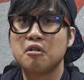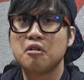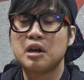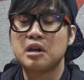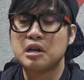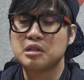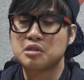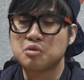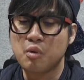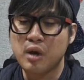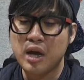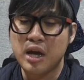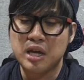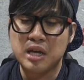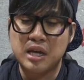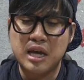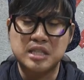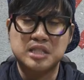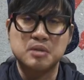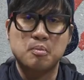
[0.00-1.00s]
And that's where
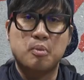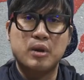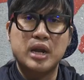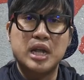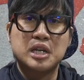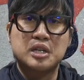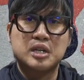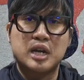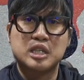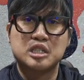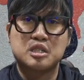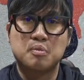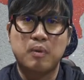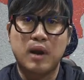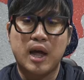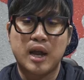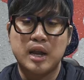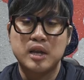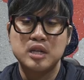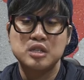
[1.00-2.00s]
he gets a brain
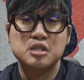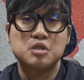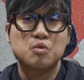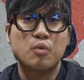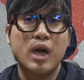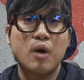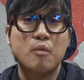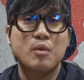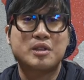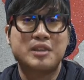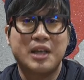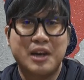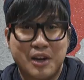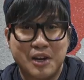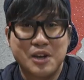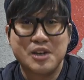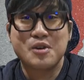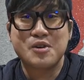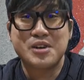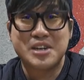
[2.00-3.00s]
transplant. And this is where we take
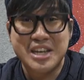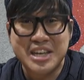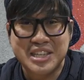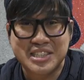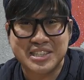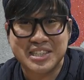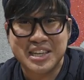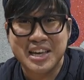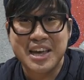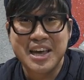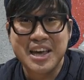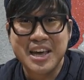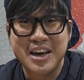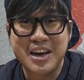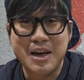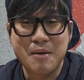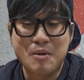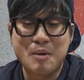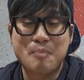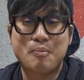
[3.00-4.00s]
a new disc
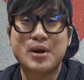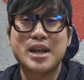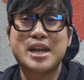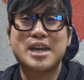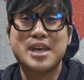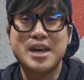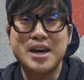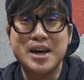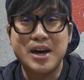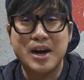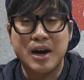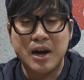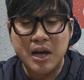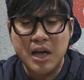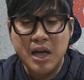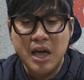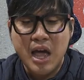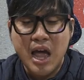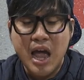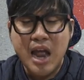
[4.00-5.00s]
and we put it here.
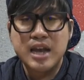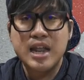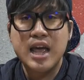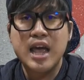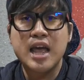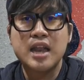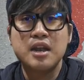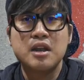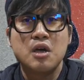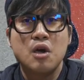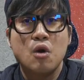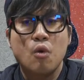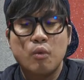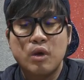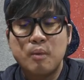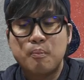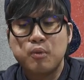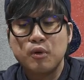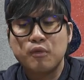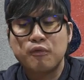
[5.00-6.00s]
And then
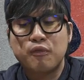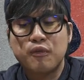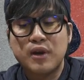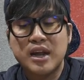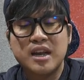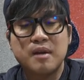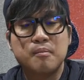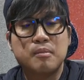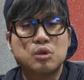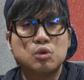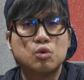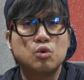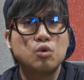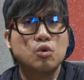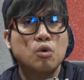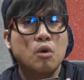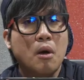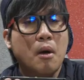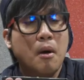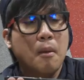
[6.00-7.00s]
we put friend number
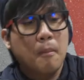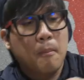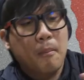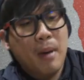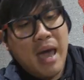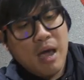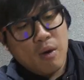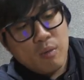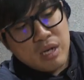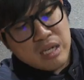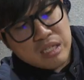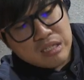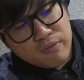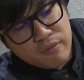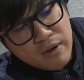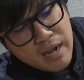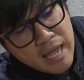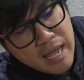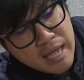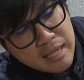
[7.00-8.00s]
2 back with his
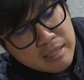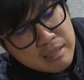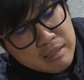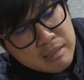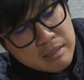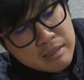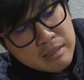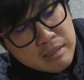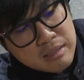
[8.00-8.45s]
friends.